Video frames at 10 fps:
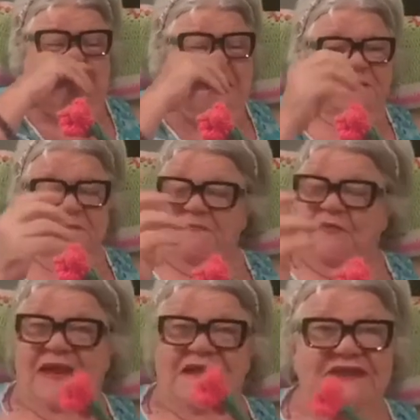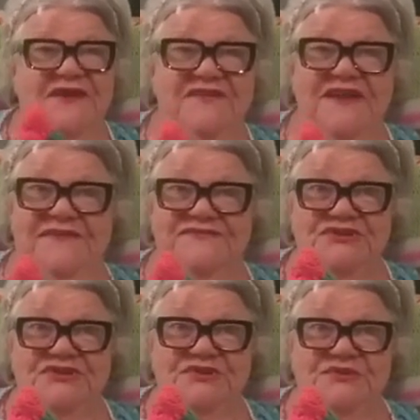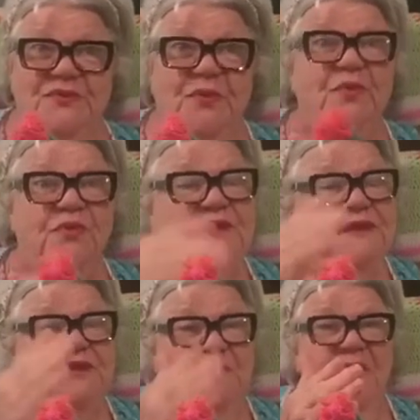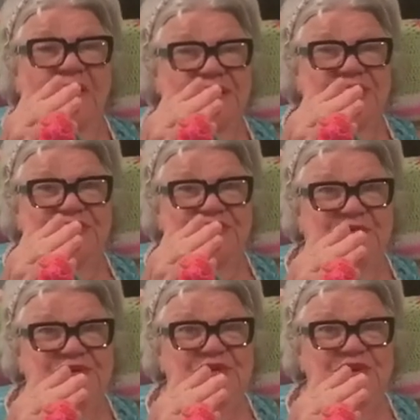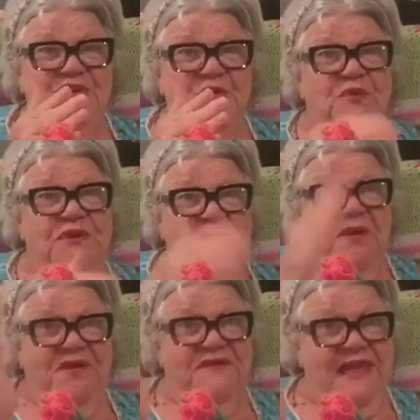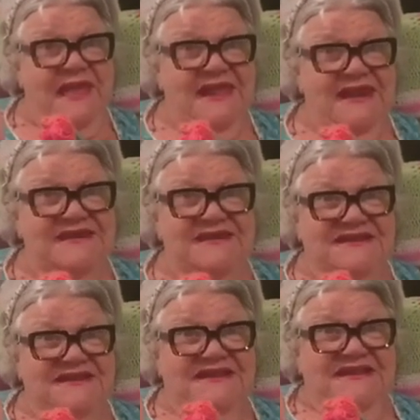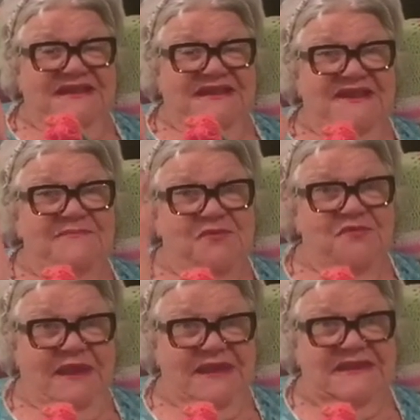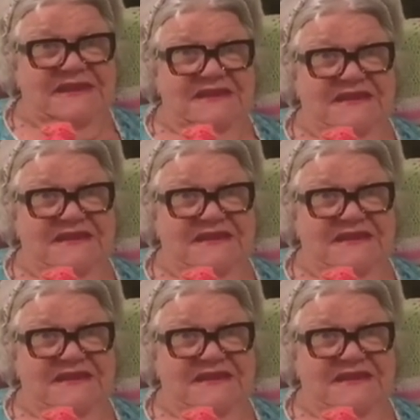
it rained every afternoon. Or in Hawaii, you know, you can go one part of the island and it'd be raining,